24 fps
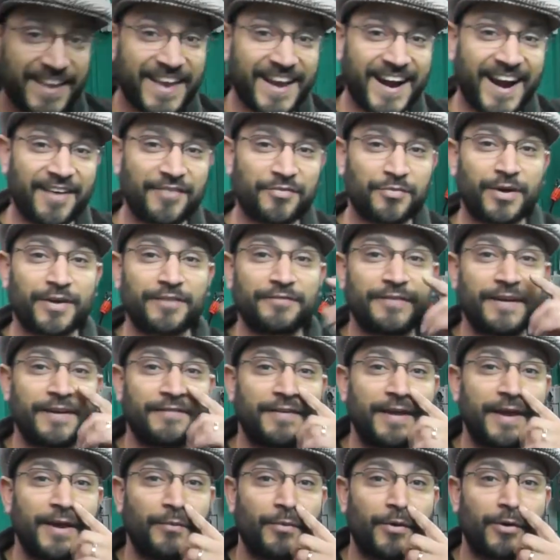G'day everyone, Viv
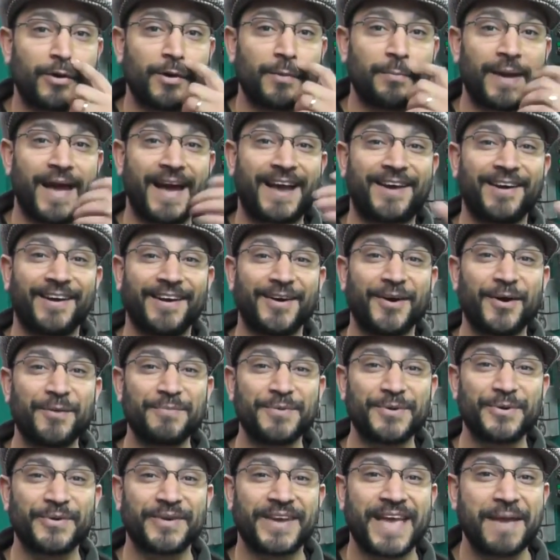here, welcome back. I hope
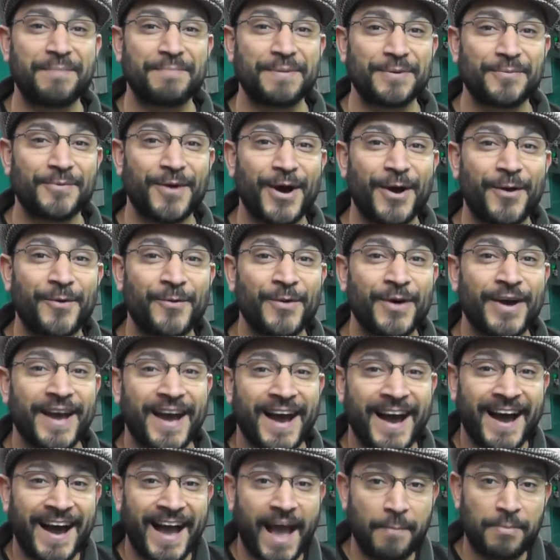you're all keeping well.
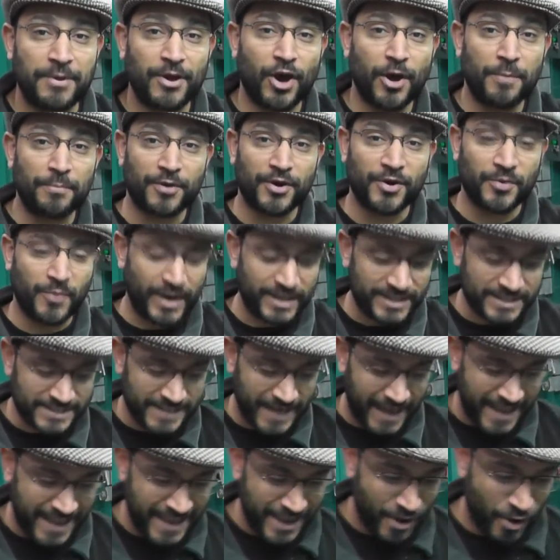Happy Homebrew
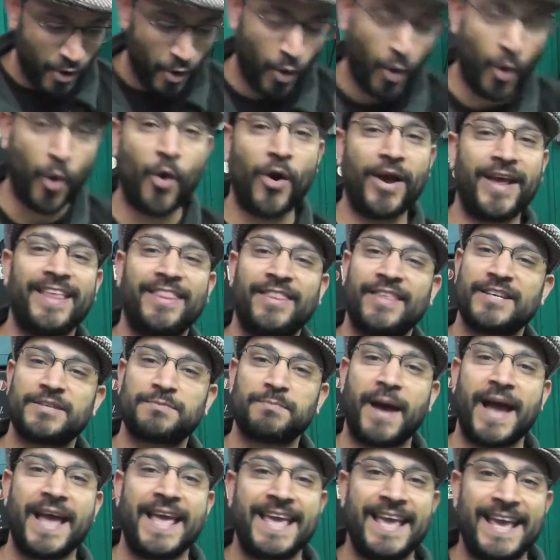Wednesday, or this may